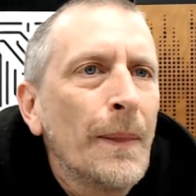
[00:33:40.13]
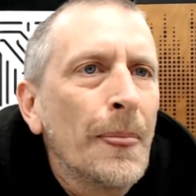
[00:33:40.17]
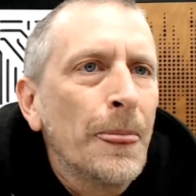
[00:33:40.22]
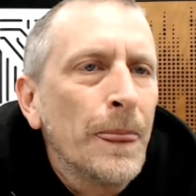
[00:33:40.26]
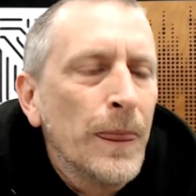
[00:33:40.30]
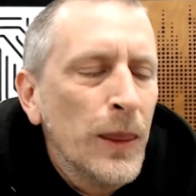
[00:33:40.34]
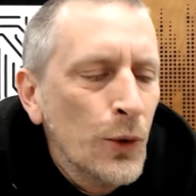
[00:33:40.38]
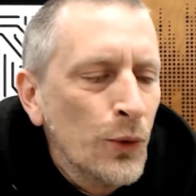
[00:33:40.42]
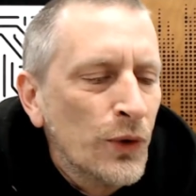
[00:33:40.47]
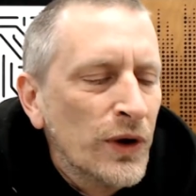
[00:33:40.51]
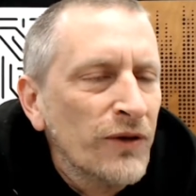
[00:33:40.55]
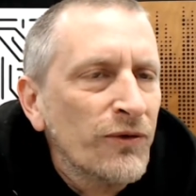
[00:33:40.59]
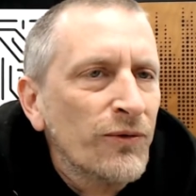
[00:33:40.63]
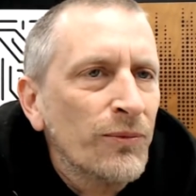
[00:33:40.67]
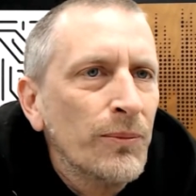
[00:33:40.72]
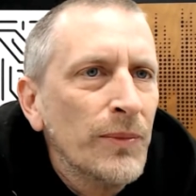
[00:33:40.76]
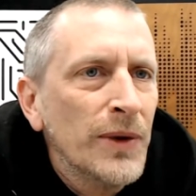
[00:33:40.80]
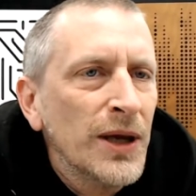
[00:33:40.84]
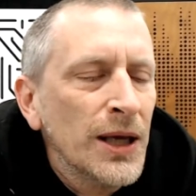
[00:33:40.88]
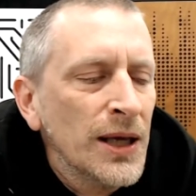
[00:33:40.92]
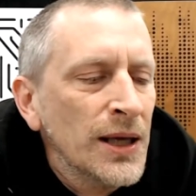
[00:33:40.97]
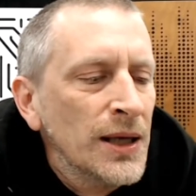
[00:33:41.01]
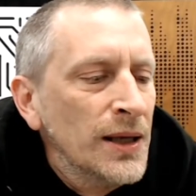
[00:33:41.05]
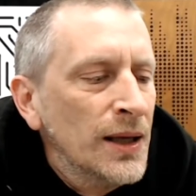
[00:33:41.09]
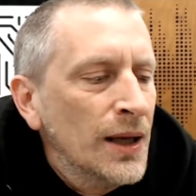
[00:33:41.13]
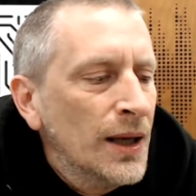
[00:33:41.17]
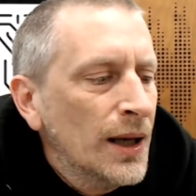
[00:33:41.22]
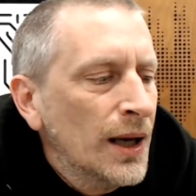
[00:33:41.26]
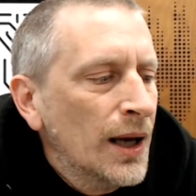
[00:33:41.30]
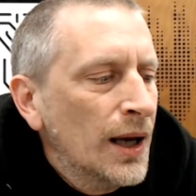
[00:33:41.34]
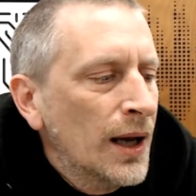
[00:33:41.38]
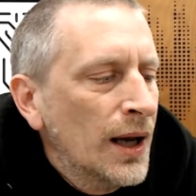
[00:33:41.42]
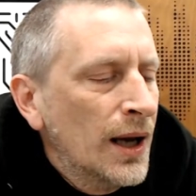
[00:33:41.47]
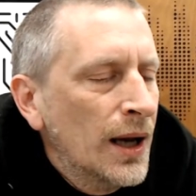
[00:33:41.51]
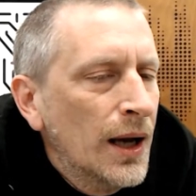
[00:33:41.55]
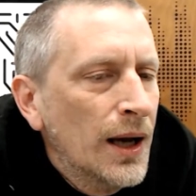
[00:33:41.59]
You'll give me
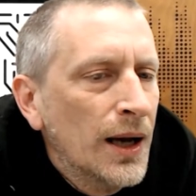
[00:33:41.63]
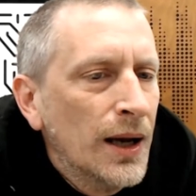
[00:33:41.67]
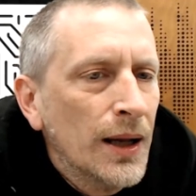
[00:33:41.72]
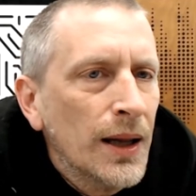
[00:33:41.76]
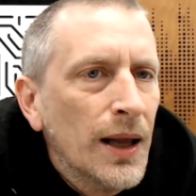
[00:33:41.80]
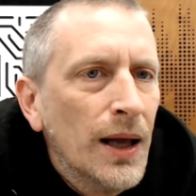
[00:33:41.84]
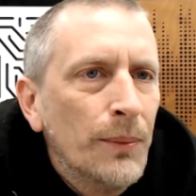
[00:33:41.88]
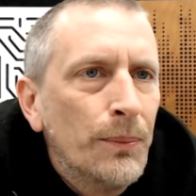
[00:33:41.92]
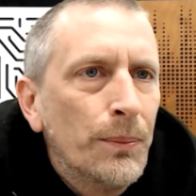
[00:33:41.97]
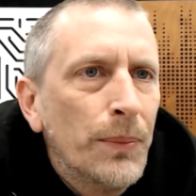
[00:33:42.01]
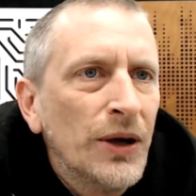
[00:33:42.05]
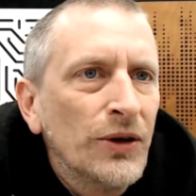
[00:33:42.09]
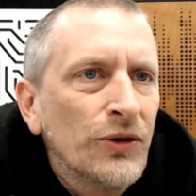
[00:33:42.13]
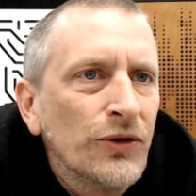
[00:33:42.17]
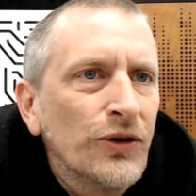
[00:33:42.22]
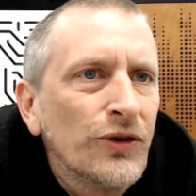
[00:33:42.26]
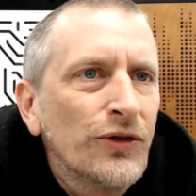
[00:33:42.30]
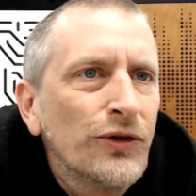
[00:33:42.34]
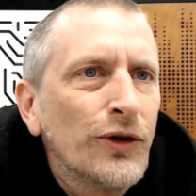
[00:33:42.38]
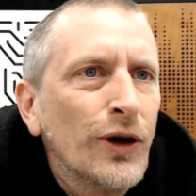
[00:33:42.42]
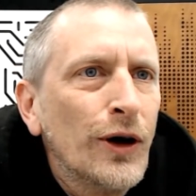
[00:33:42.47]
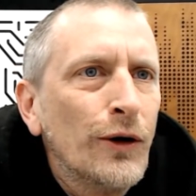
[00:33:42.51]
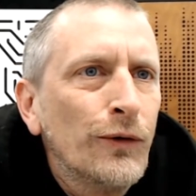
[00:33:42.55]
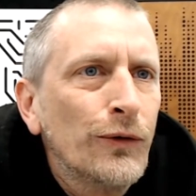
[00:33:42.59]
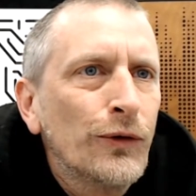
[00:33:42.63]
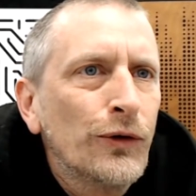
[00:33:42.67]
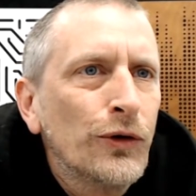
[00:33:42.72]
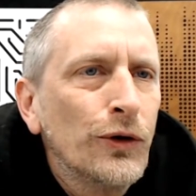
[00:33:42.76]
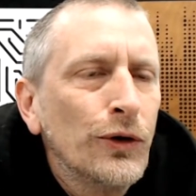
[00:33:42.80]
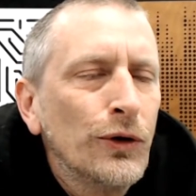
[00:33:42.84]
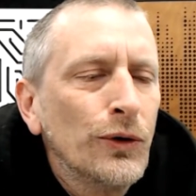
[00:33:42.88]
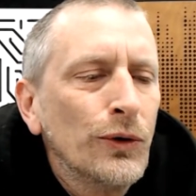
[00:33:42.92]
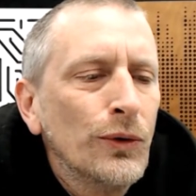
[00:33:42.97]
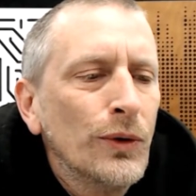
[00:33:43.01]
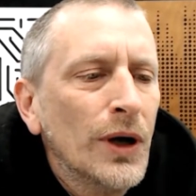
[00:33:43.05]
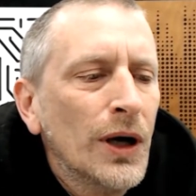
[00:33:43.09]
a bunch of stuff
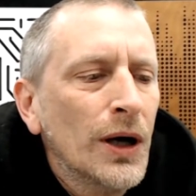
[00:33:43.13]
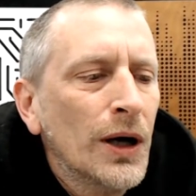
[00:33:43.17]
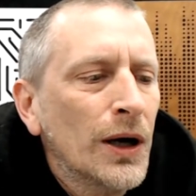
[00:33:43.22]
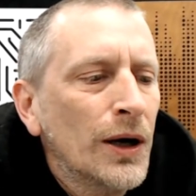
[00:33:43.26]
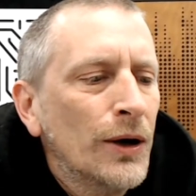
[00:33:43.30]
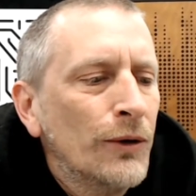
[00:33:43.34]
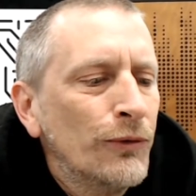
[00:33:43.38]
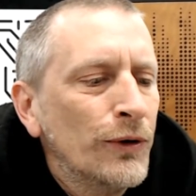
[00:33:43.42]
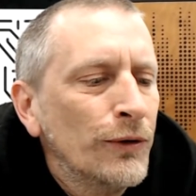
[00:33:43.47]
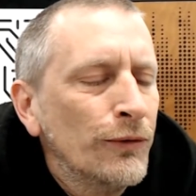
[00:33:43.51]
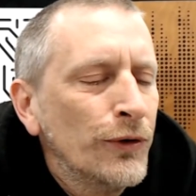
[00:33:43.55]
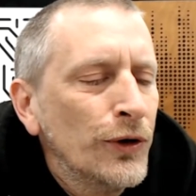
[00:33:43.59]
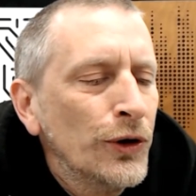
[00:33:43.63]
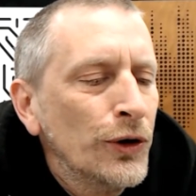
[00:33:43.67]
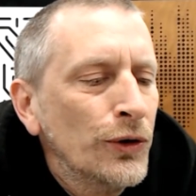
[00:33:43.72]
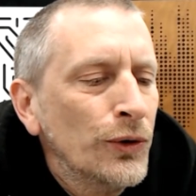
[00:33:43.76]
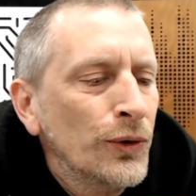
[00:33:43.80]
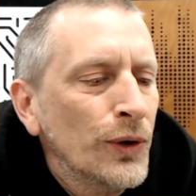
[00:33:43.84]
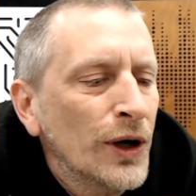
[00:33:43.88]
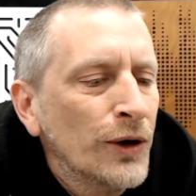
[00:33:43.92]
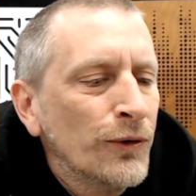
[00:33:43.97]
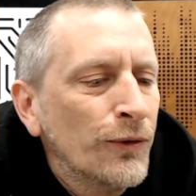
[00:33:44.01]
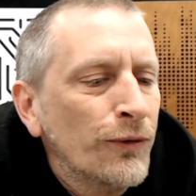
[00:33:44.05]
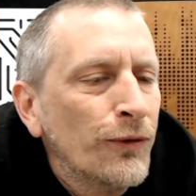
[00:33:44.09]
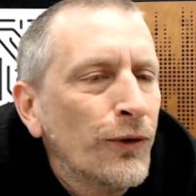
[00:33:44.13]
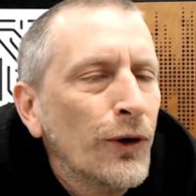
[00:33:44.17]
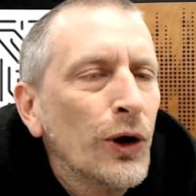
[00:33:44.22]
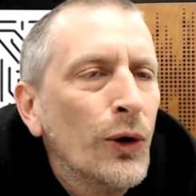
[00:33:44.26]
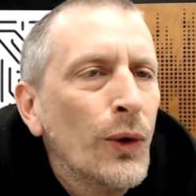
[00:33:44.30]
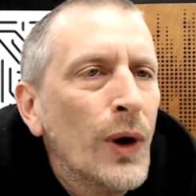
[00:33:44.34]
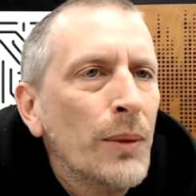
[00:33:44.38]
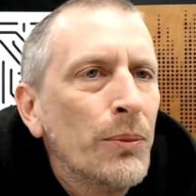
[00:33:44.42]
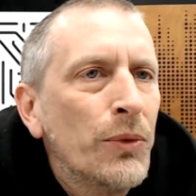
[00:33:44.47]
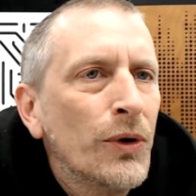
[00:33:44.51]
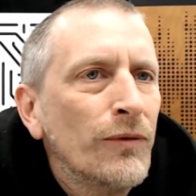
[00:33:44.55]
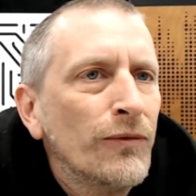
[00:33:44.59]
to review and follow
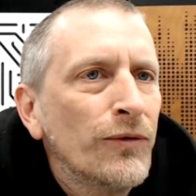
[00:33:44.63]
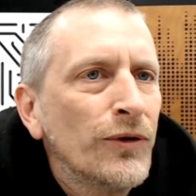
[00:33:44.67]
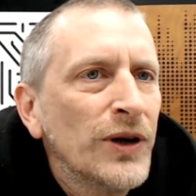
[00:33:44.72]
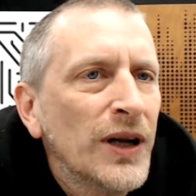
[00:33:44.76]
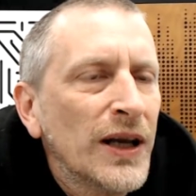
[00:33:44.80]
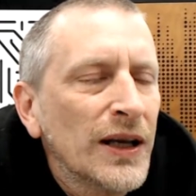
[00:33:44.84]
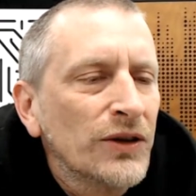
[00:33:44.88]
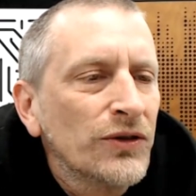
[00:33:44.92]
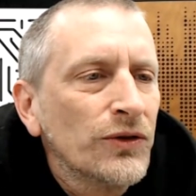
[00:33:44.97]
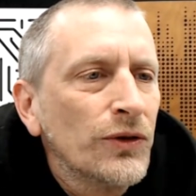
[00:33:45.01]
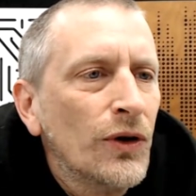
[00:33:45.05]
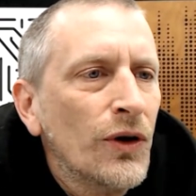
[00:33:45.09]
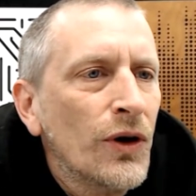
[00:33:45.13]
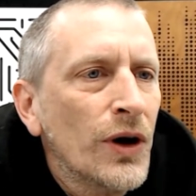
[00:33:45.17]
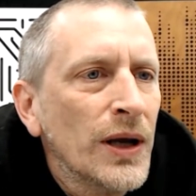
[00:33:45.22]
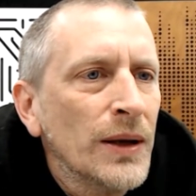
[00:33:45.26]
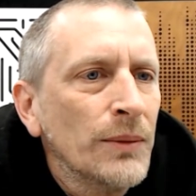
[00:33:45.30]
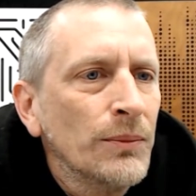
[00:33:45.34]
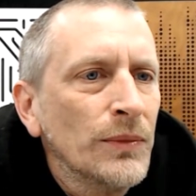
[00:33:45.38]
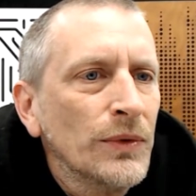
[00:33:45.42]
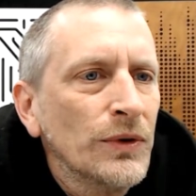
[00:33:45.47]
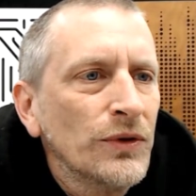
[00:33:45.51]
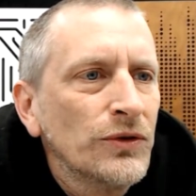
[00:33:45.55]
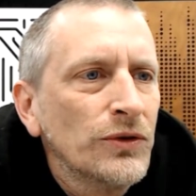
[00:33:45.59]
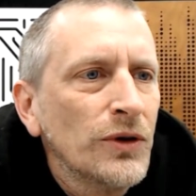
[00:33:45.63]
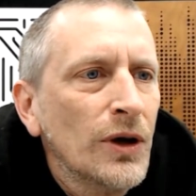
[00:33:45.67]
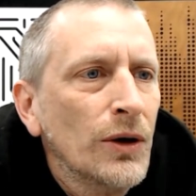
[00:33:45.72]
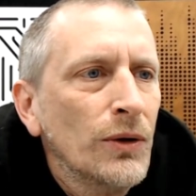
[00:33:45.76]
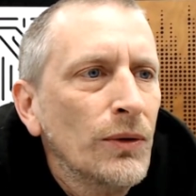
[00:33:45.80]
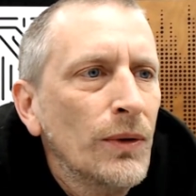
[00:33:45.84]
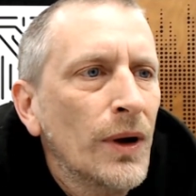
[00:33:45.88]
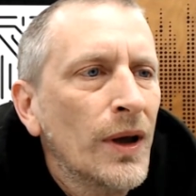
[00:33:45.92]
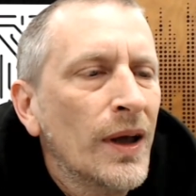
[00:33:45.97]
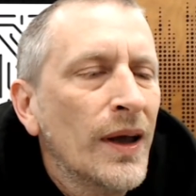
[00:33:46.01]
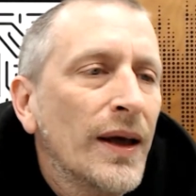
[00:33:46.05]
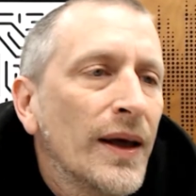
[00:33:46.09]
up on for next time. So
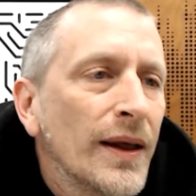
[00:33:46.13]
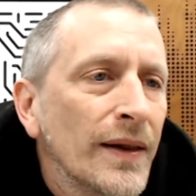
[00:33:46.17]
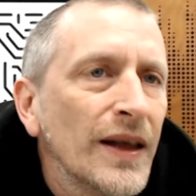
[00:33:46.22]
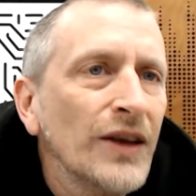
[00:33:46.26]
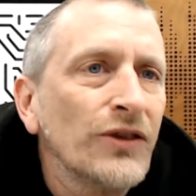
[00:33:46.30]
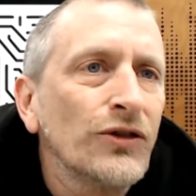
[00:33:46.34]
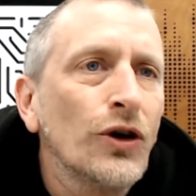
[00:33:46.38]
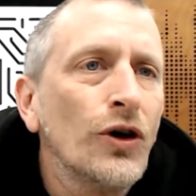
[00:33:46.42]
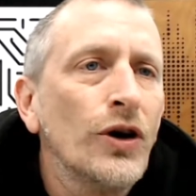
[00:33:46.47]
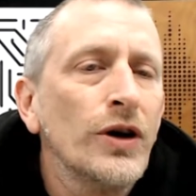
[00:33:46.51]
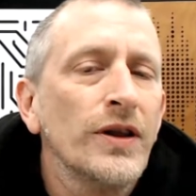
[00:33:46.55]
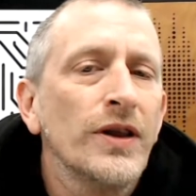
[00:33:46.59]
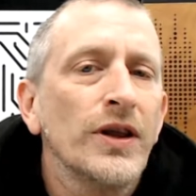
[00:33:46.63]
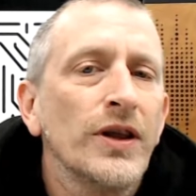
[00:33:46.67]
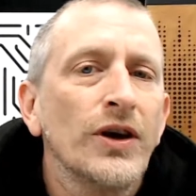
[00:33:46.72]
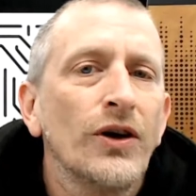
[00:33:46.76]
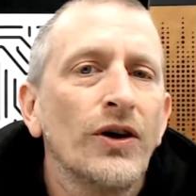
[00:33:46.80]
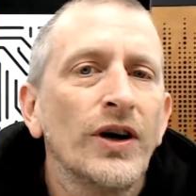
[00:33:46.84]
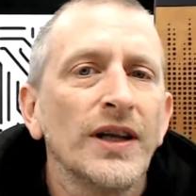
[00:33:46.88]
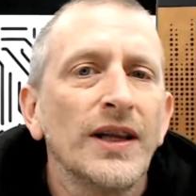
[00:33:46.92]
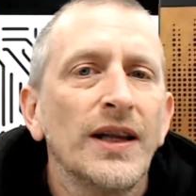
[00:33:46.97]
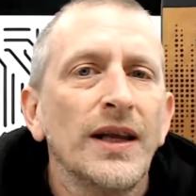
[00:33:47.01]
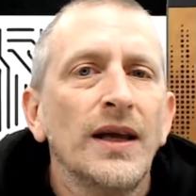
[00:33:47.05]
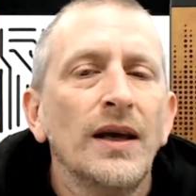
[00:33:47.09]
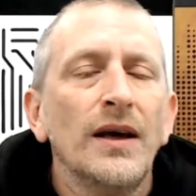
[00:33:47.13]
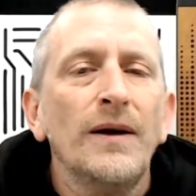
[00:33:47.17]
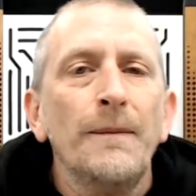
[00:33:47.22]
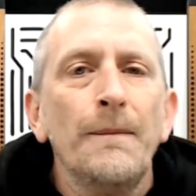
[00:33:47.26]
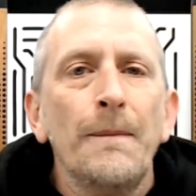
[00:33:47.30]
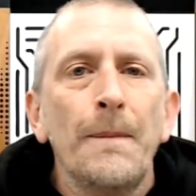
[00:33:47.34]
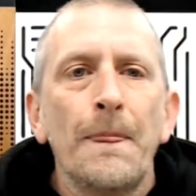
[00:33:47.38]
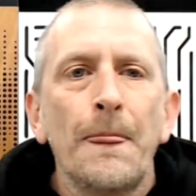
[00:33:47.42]
that's kind of the idea.